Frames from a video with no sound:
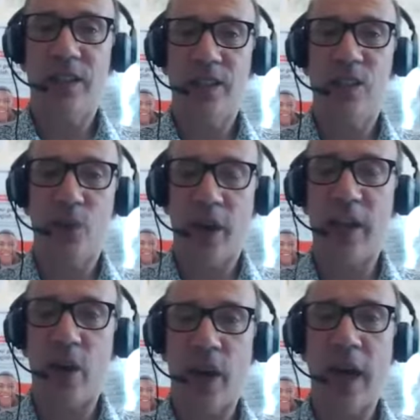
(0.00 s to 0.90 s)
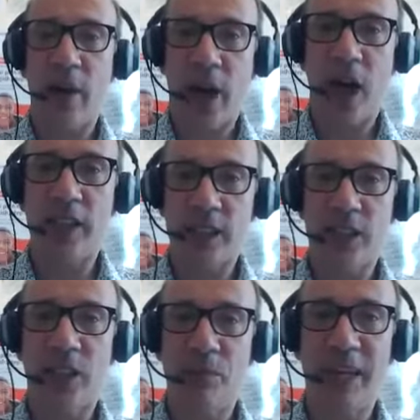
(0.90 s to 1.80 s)
so I know how hard it
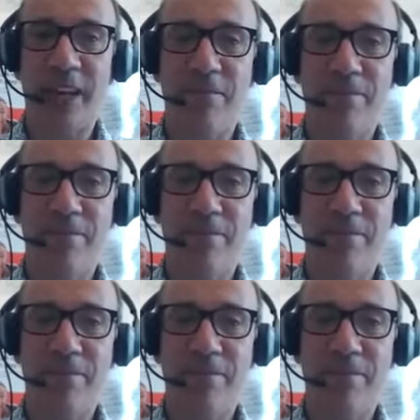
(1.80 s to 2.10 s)
can be.